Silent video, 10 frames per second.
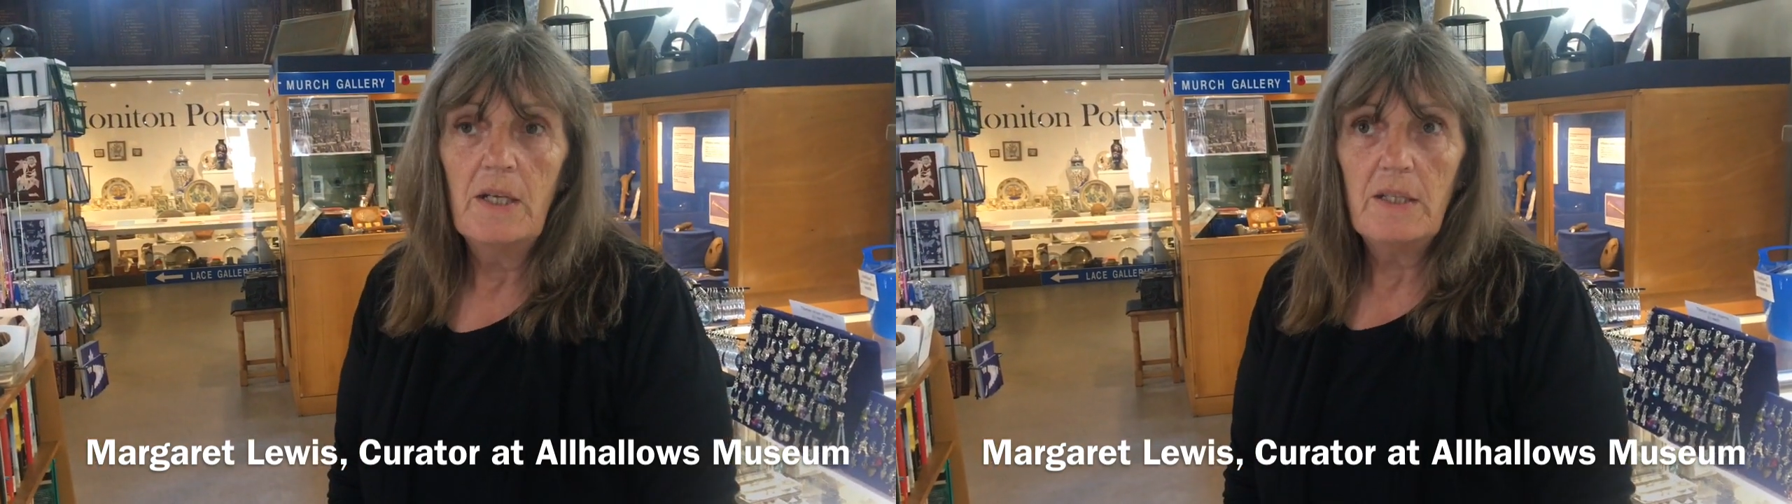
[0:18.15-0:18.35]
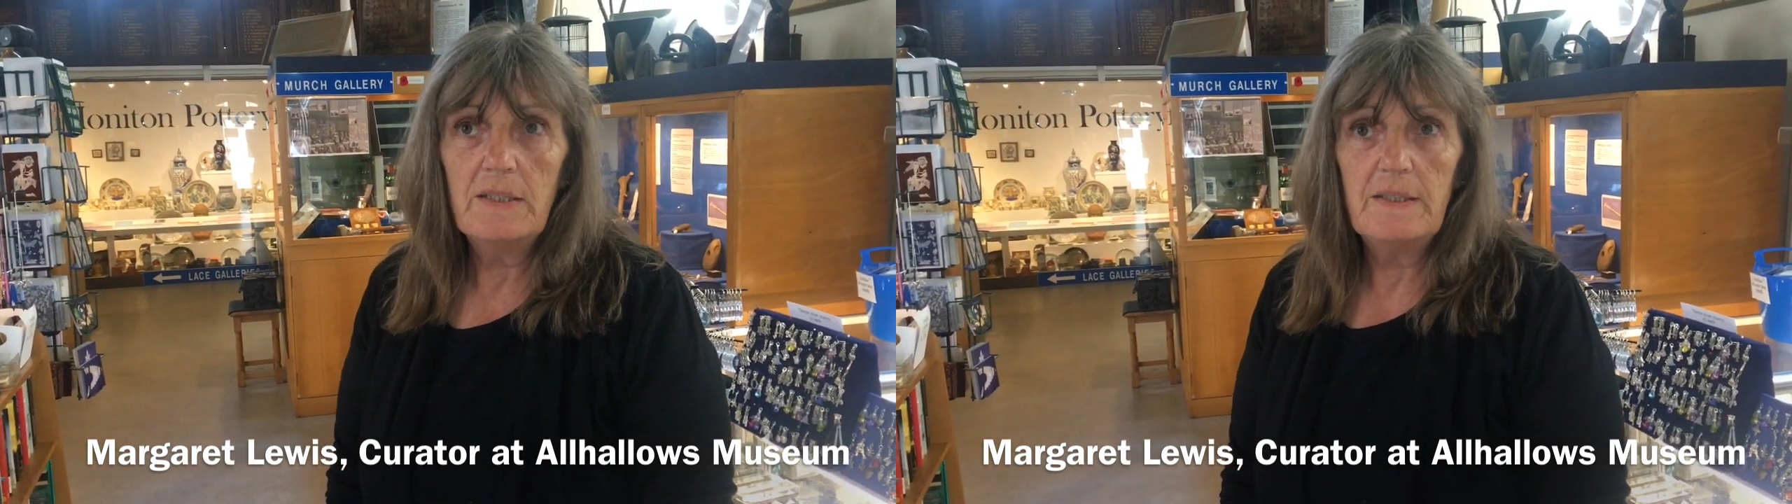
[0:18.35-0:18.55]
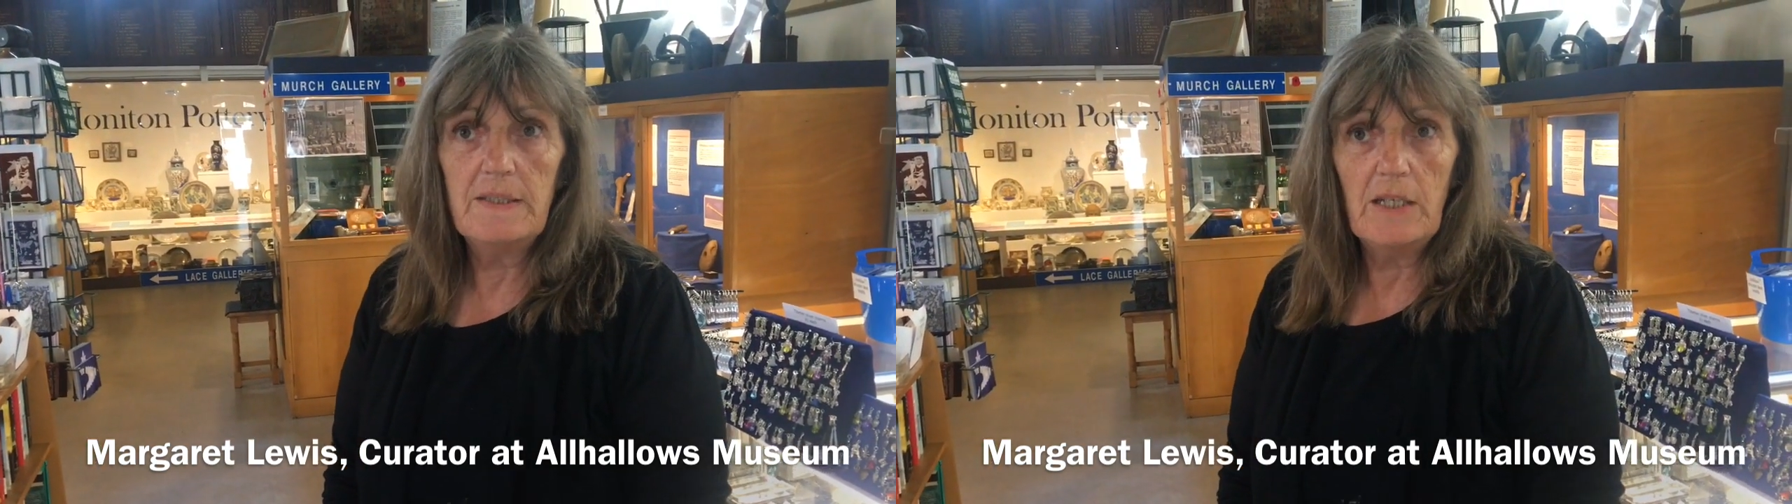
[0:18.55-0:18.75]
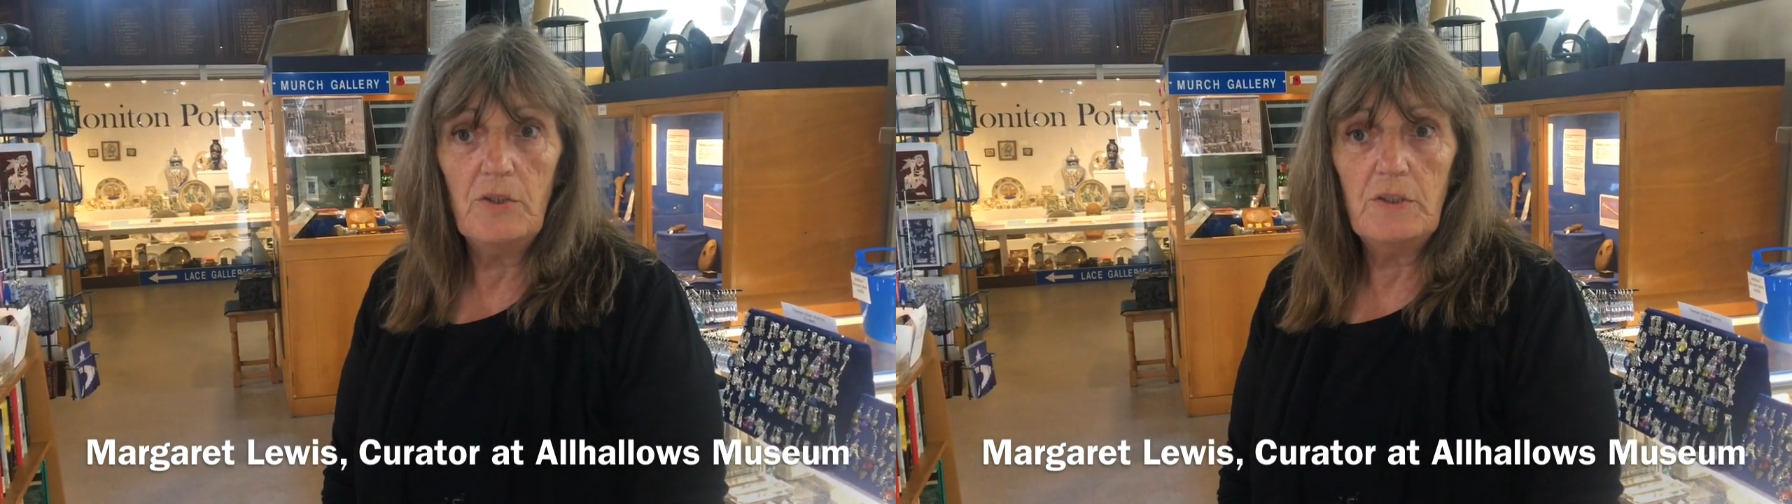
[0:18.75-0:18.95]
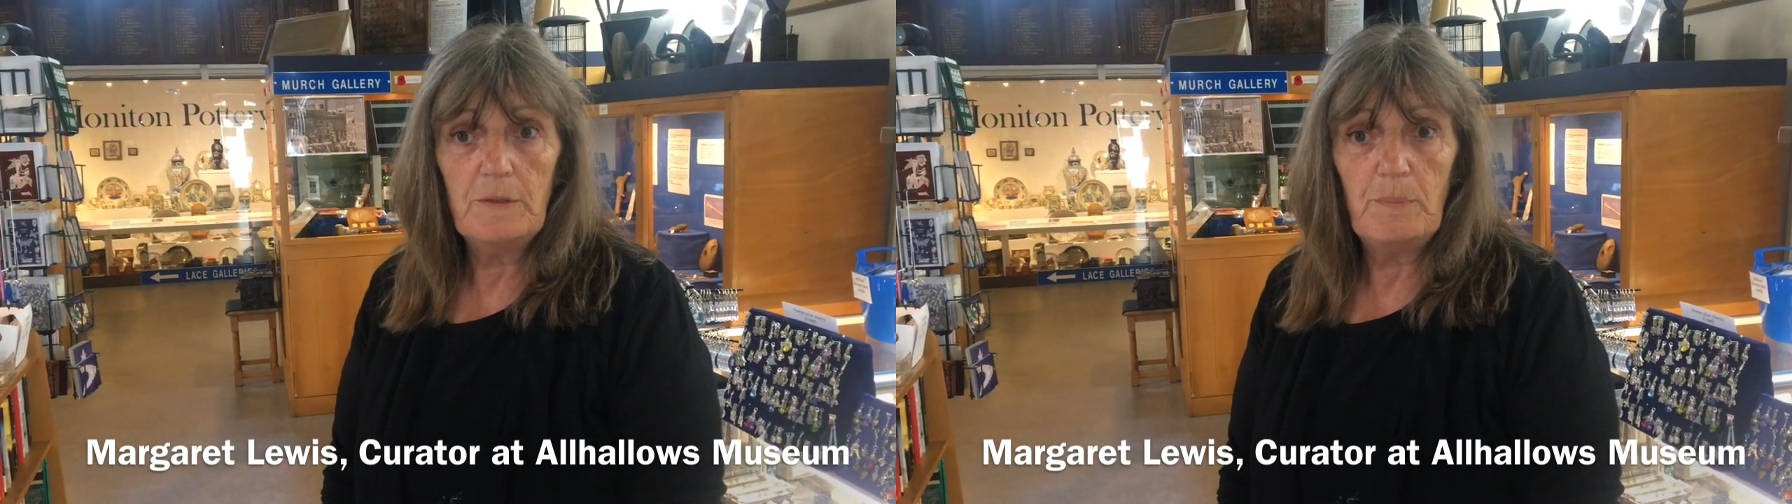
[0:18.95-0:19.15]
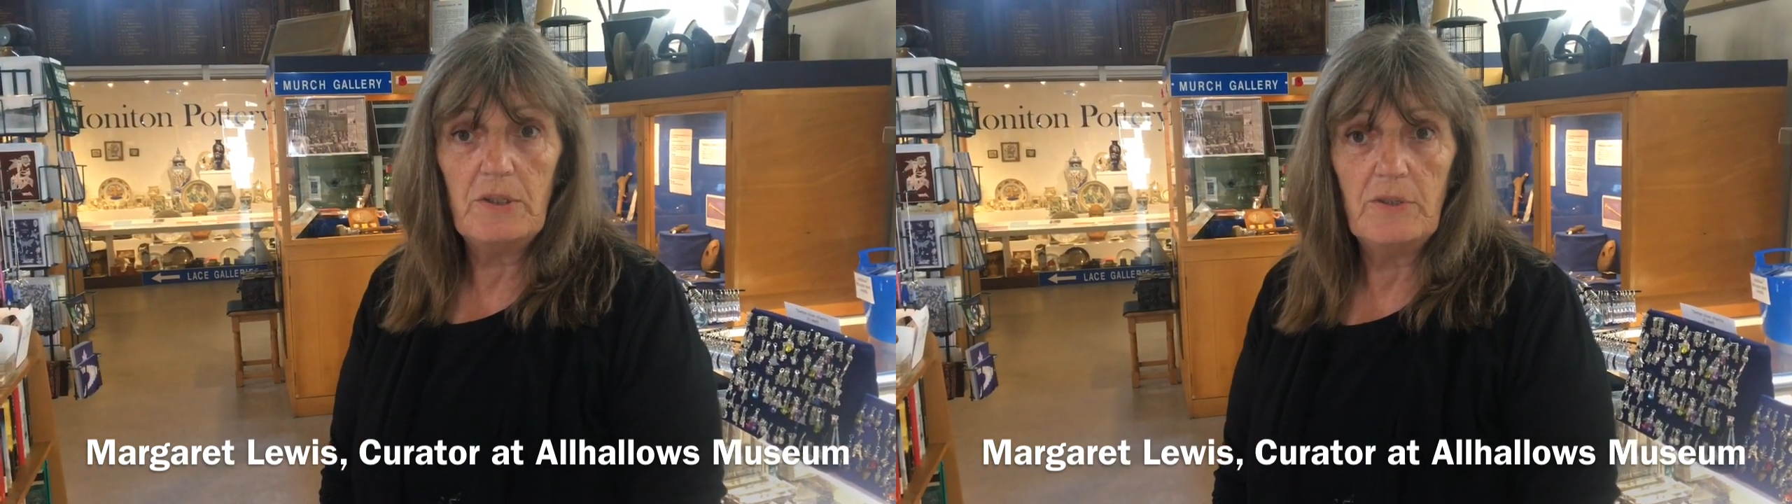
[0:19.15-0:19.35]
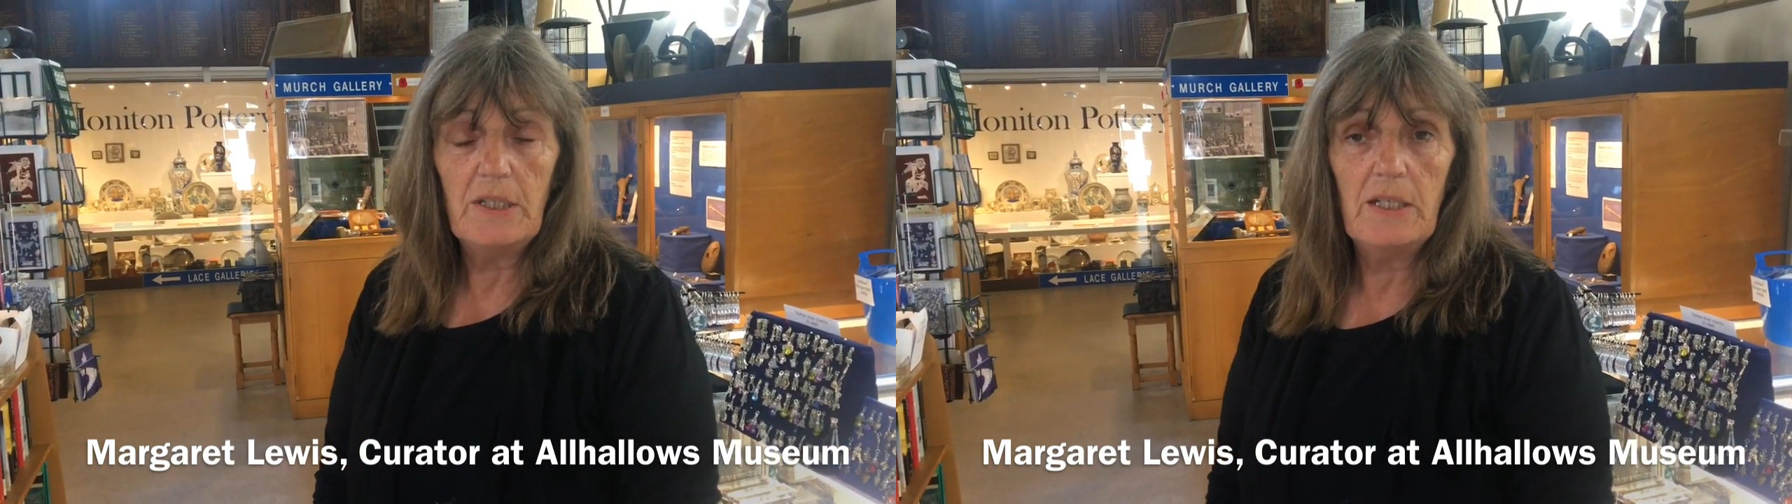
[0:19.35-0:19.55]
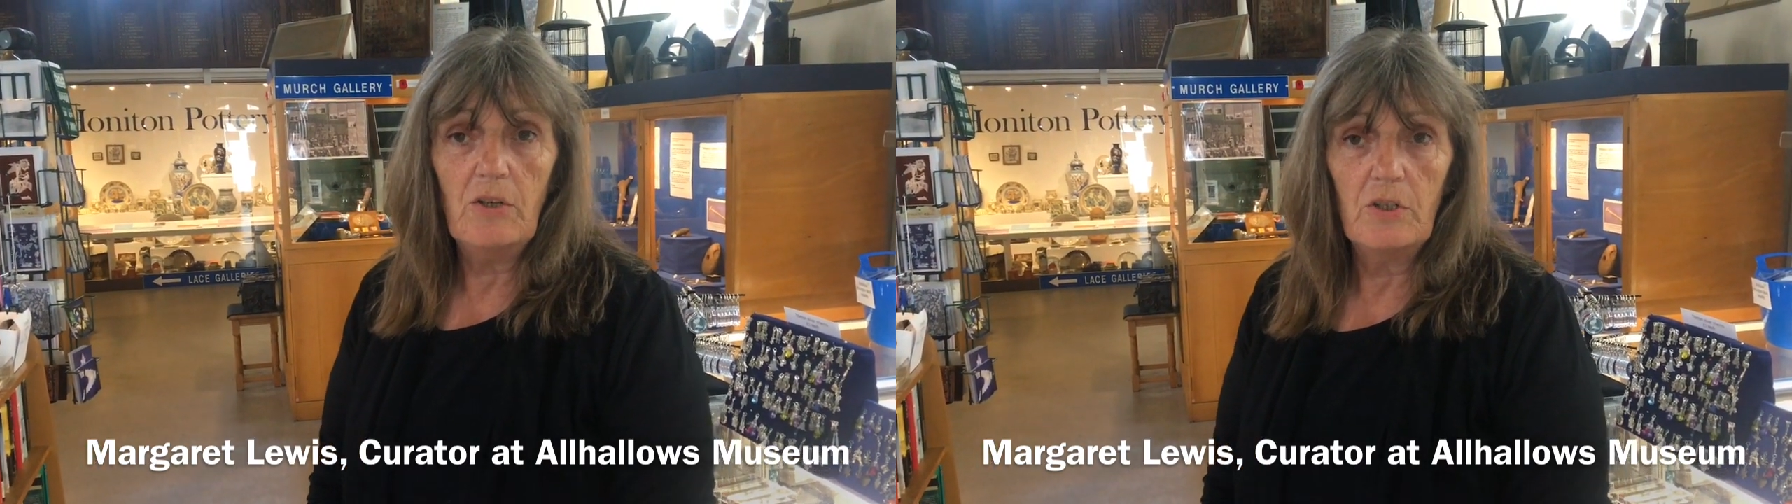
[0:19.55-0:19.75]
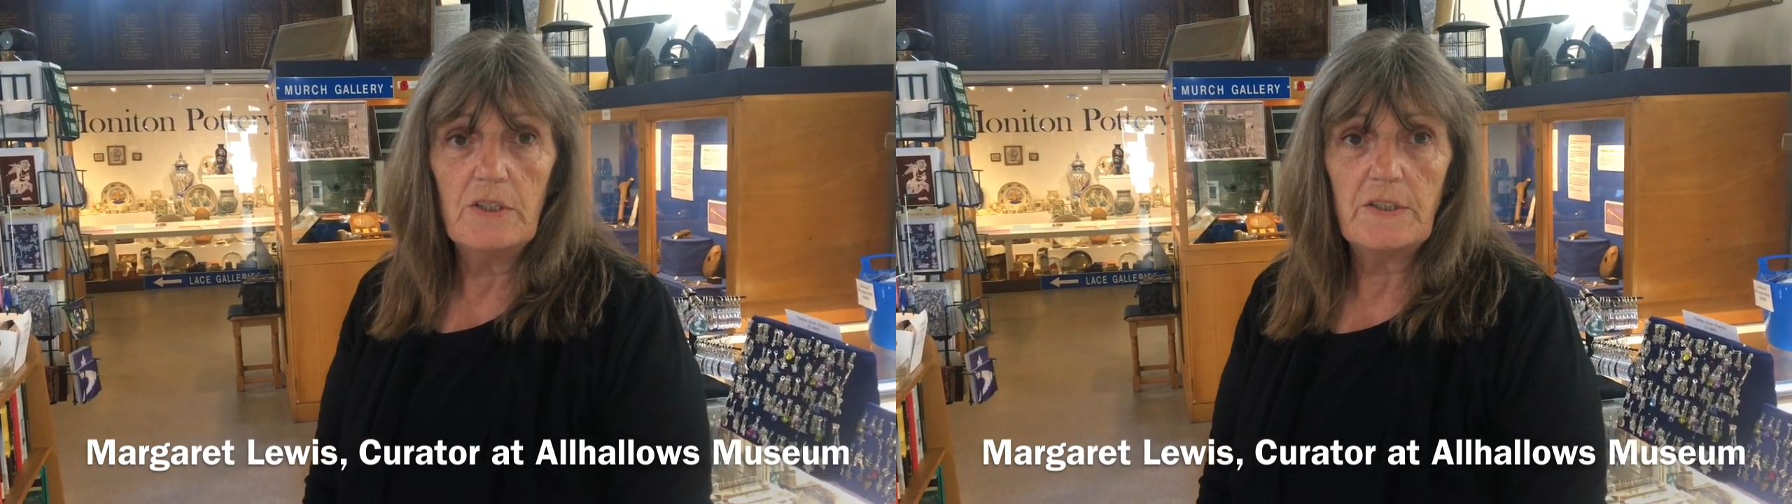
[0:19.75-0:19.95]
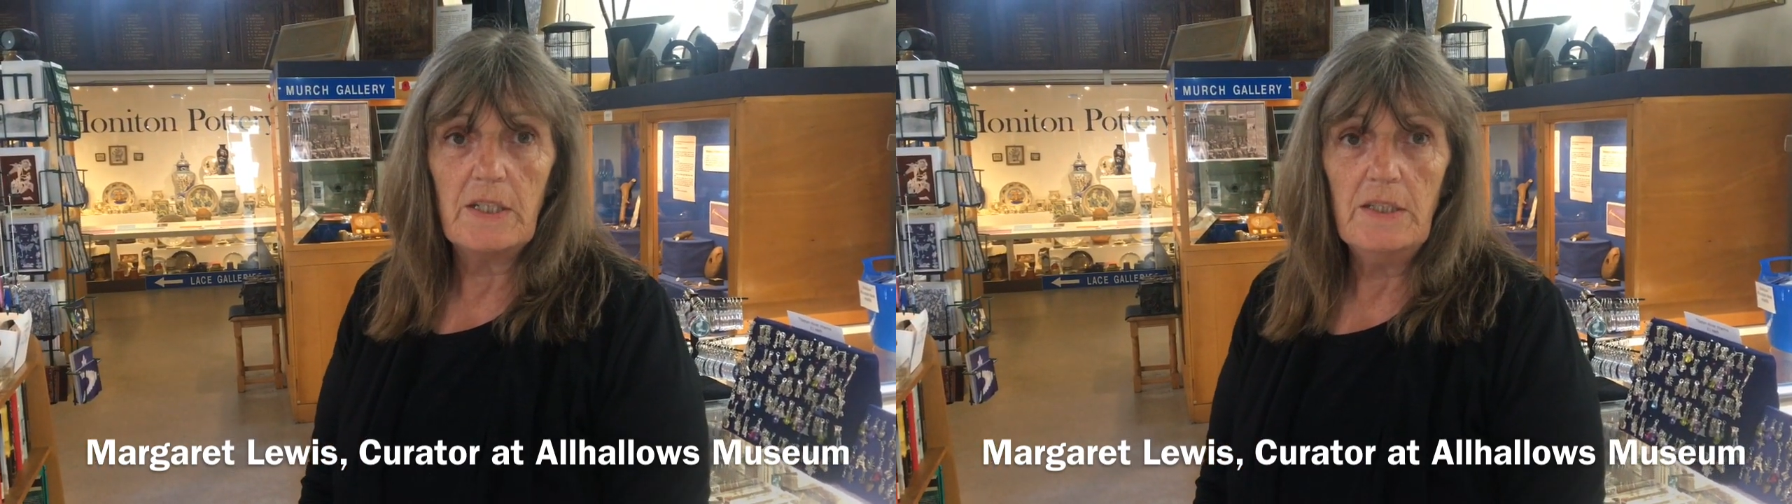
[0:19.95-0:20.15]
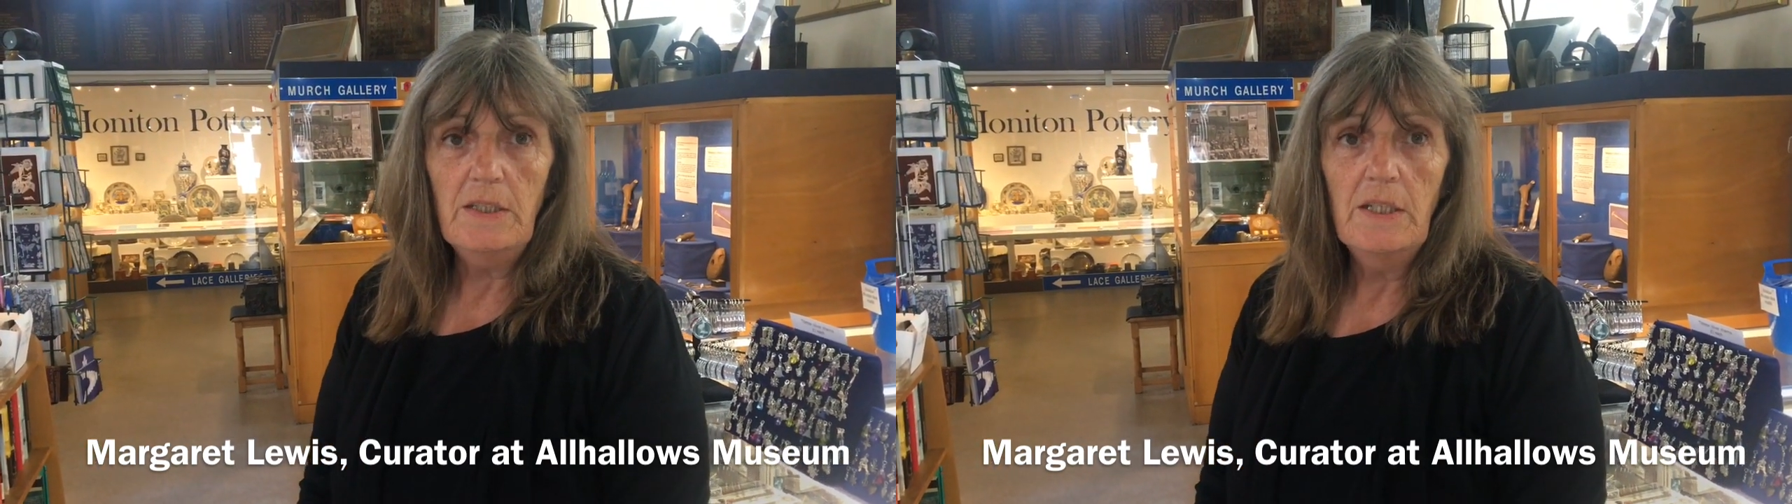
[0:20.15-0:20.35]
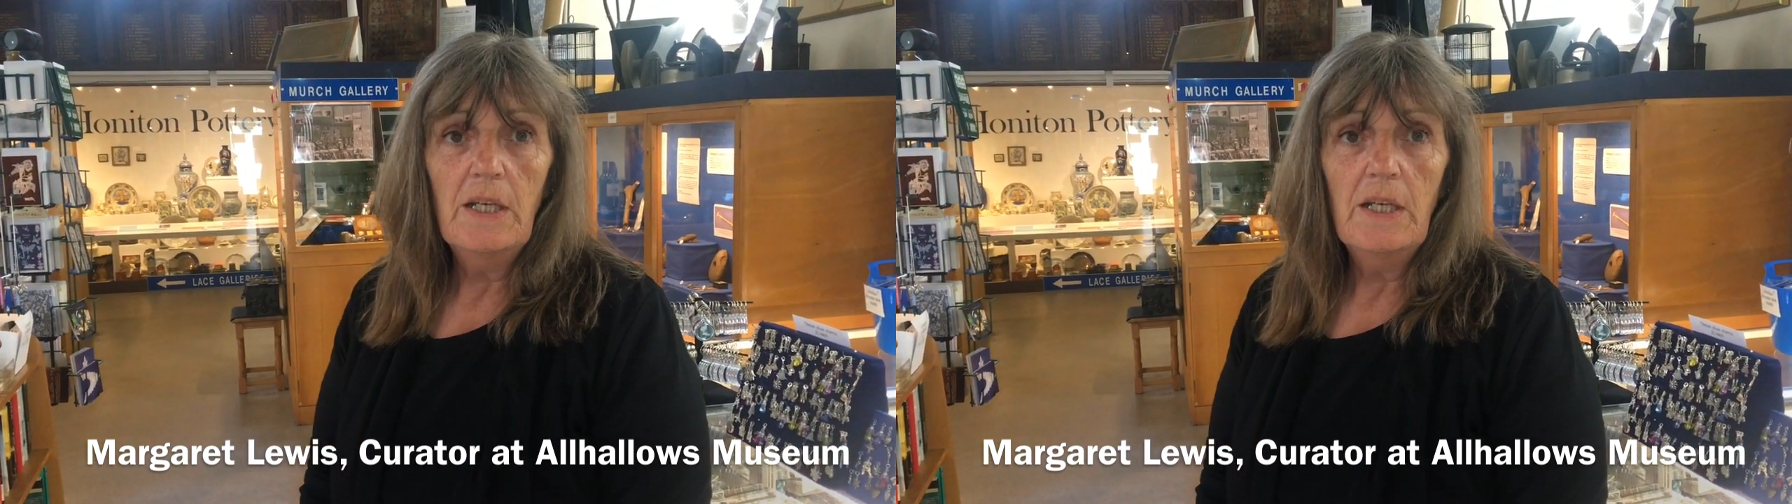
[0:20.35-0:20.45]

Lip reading: this is the oldest building in Honiton.